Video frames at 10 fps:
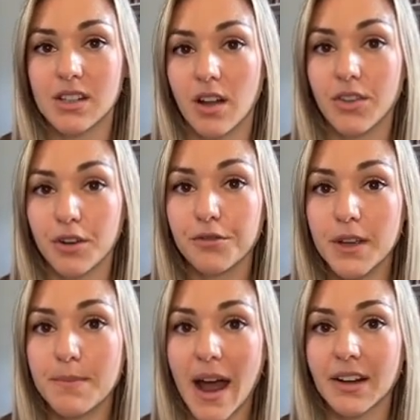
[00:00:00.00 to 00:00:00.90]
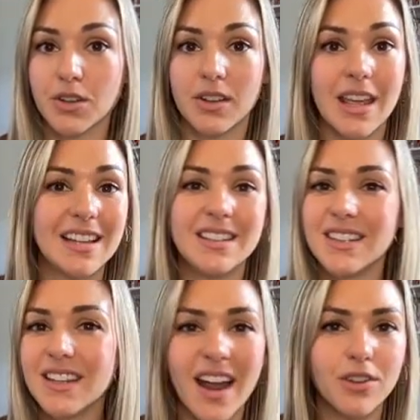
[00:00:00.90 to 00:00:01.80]
on their feedback so that they can
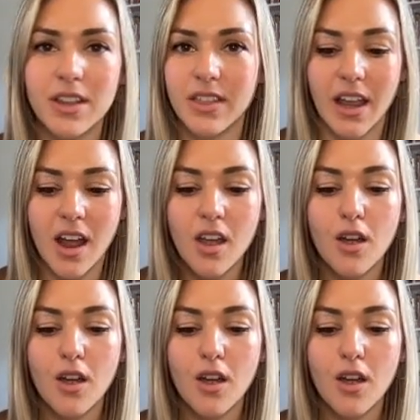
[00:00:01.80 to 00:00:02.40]
see everything